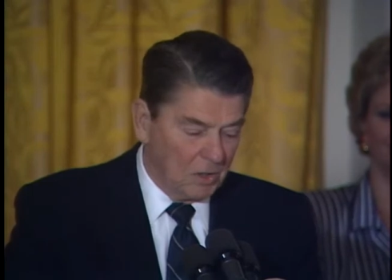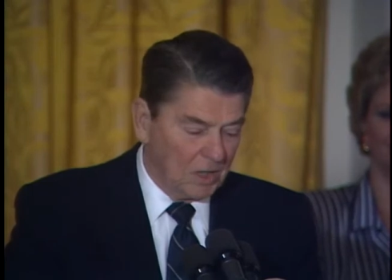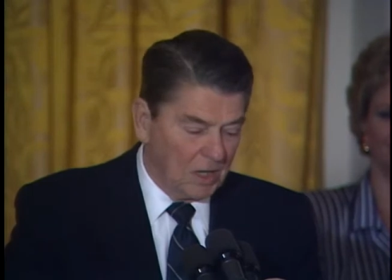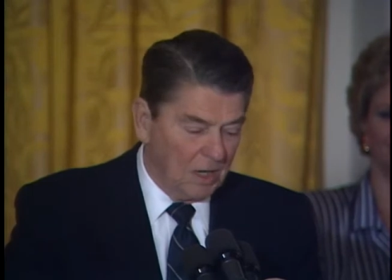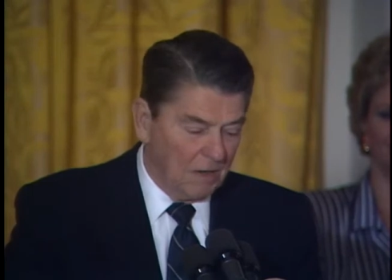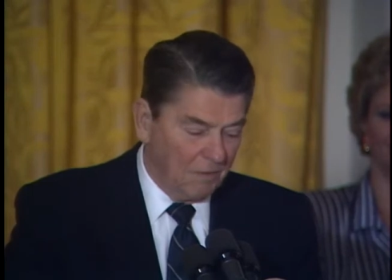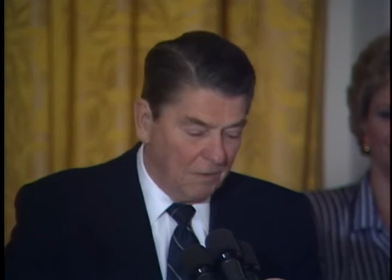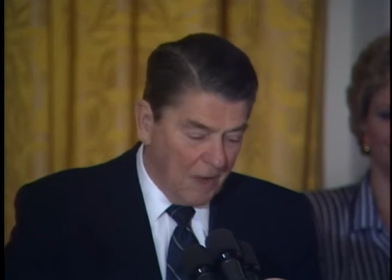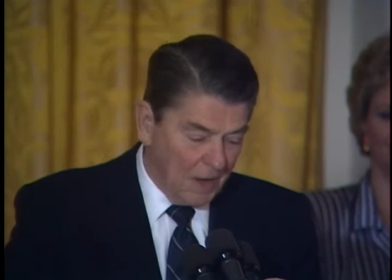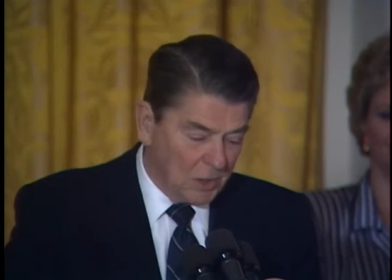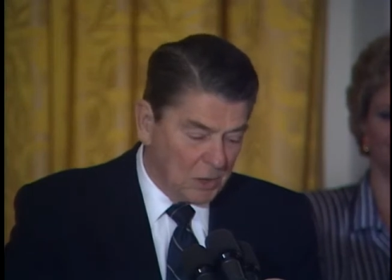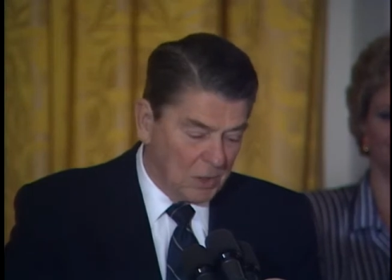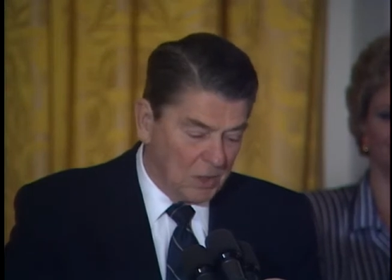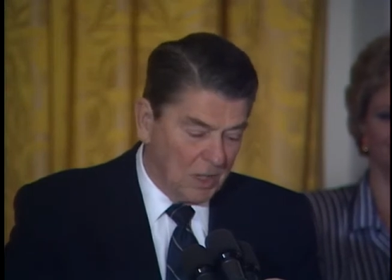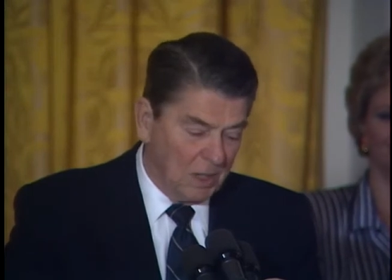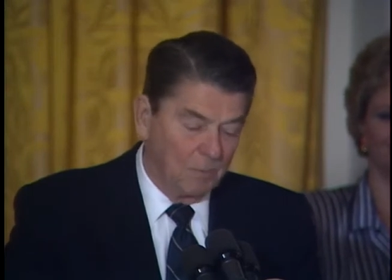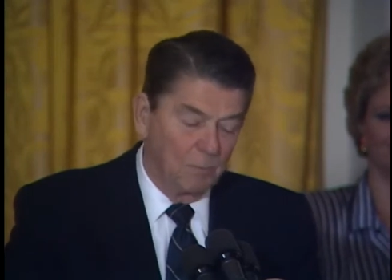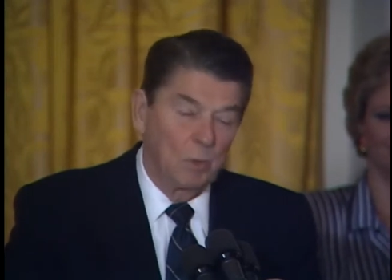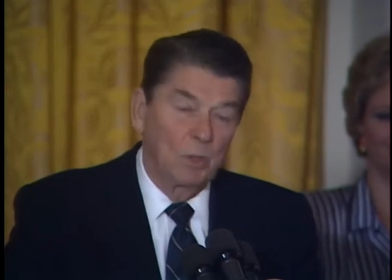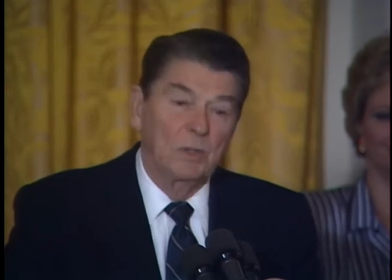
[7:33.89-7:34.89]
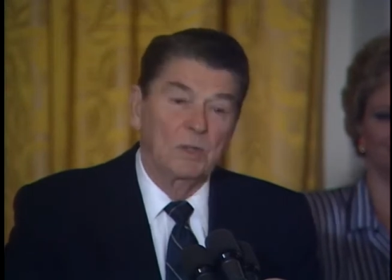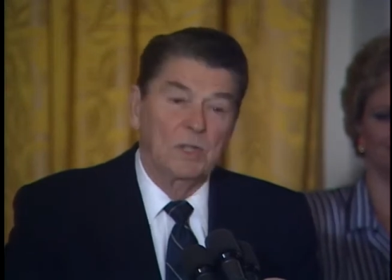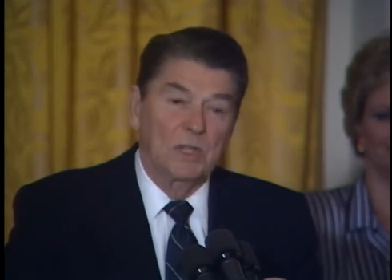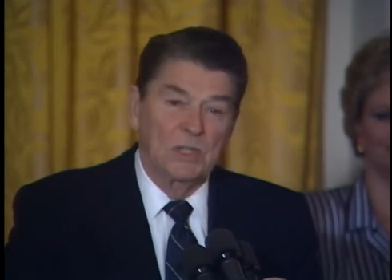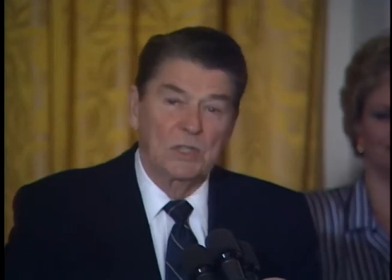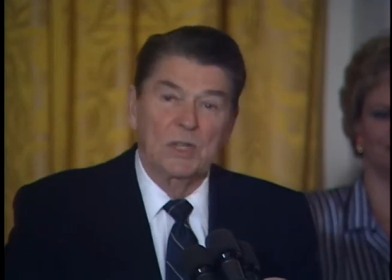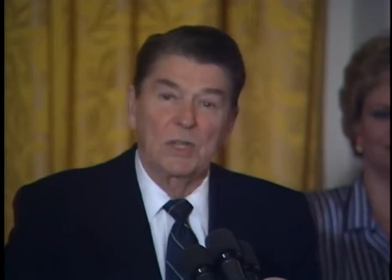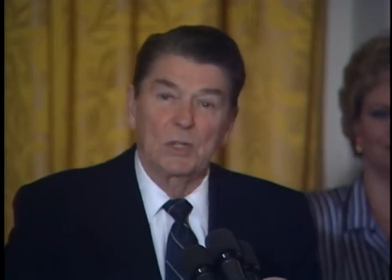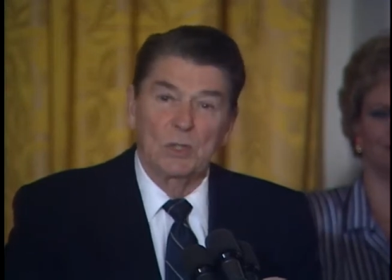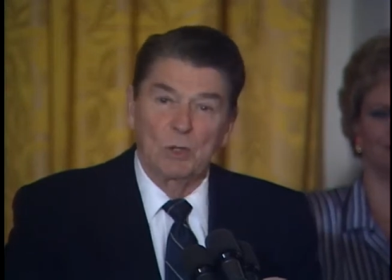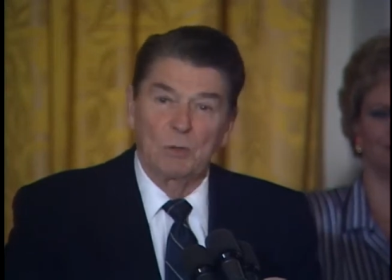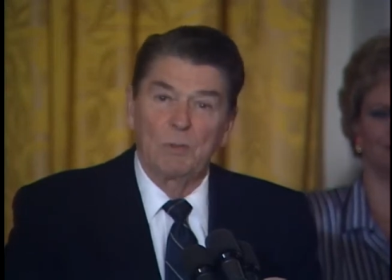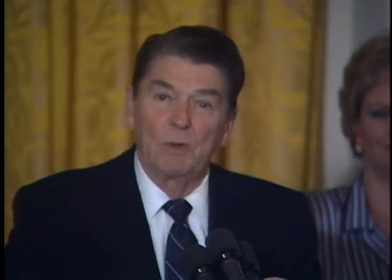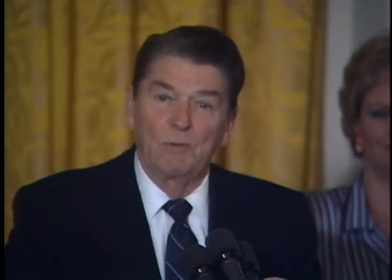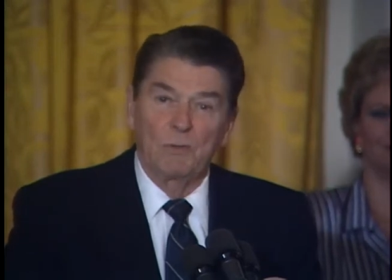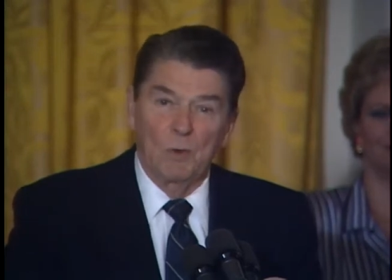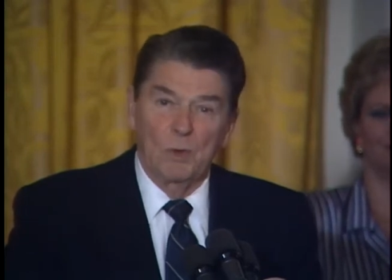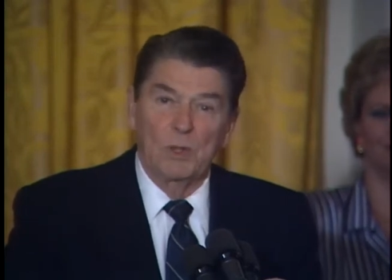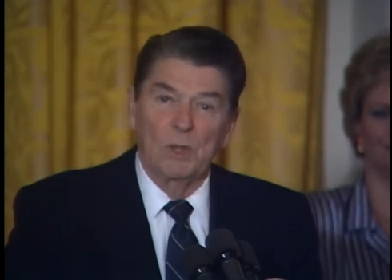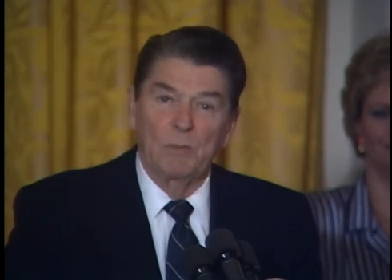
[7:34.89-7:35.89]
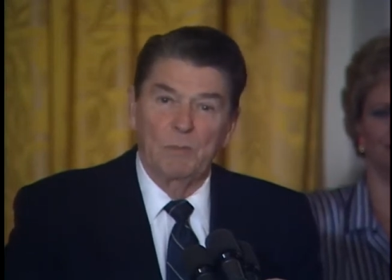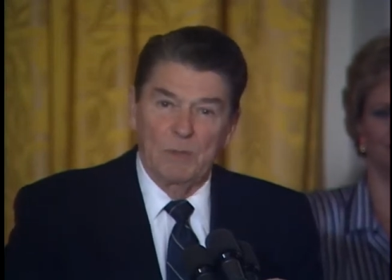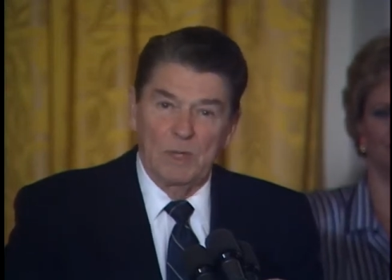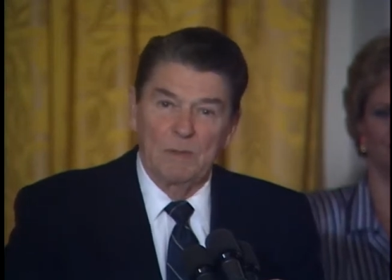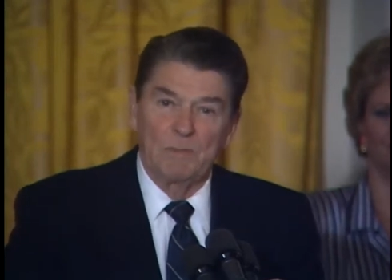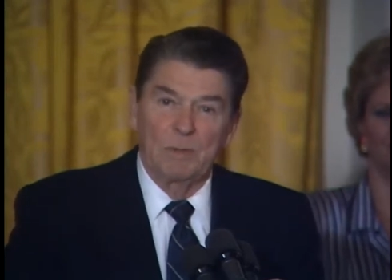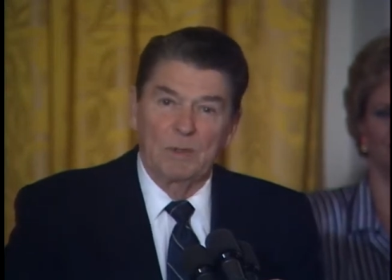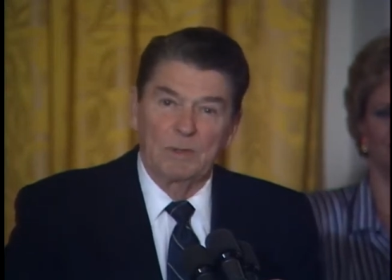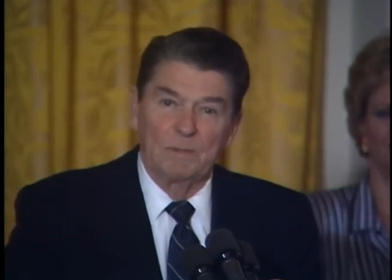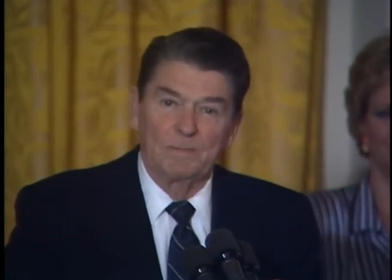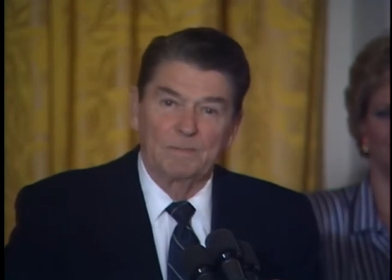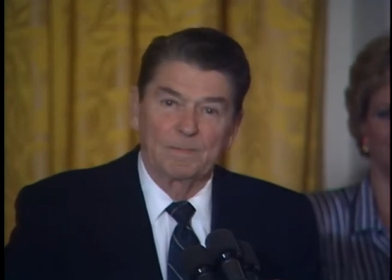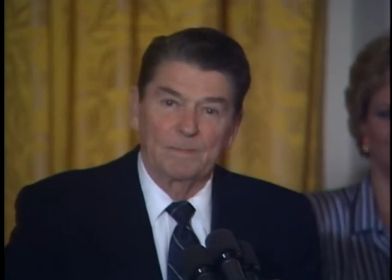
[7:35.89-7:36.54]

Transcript: convention and put this issue before the people.